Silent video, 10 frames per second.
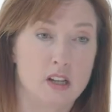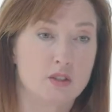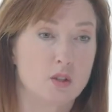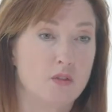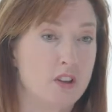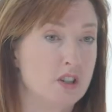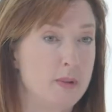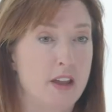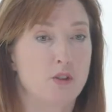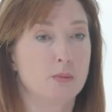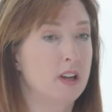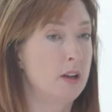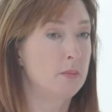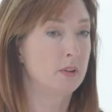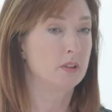So if there's a bathroom
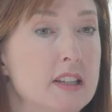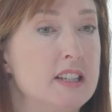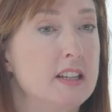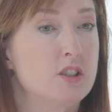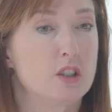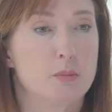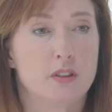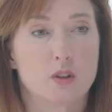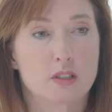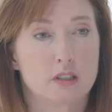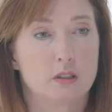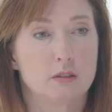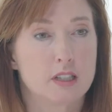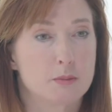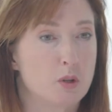cup, it's easier to put those little
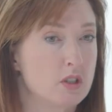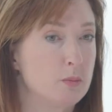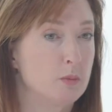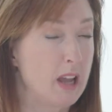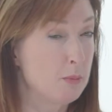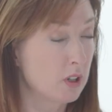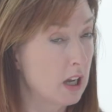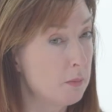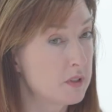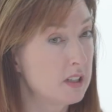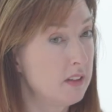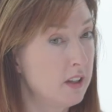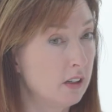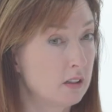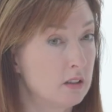disposable paper cups in
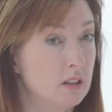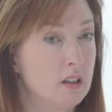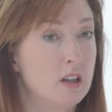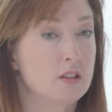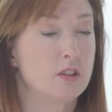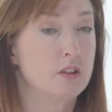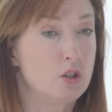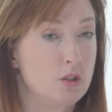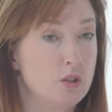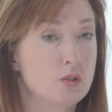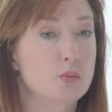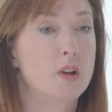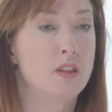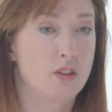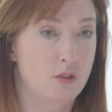there so that you use
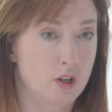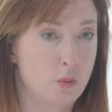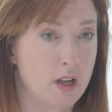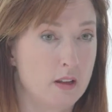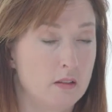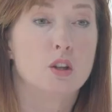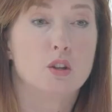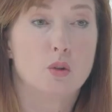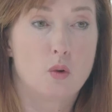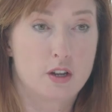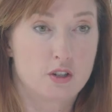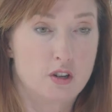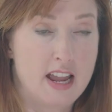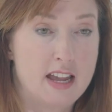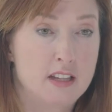one, throw it away. You wash your
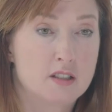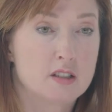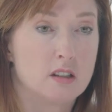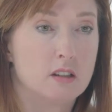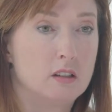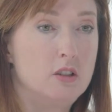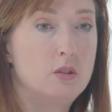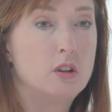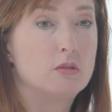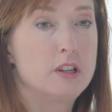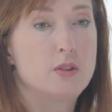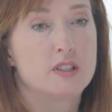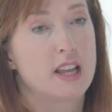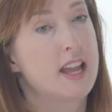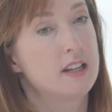hands, you don't reuse
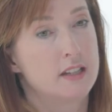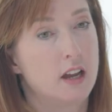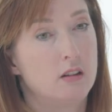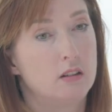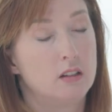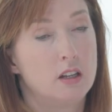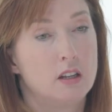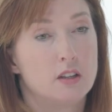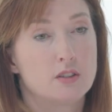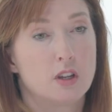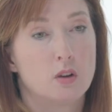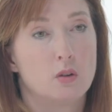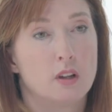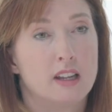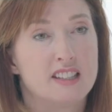the hand towel.
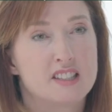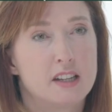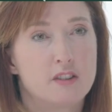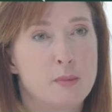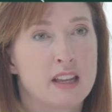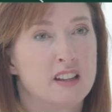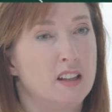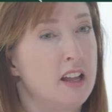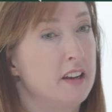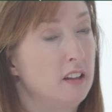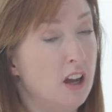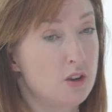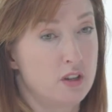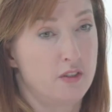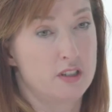So instead of making a lot of
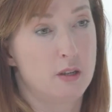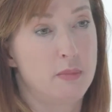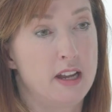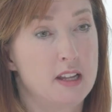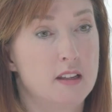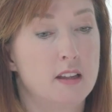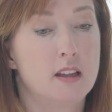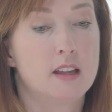laundry for somebody,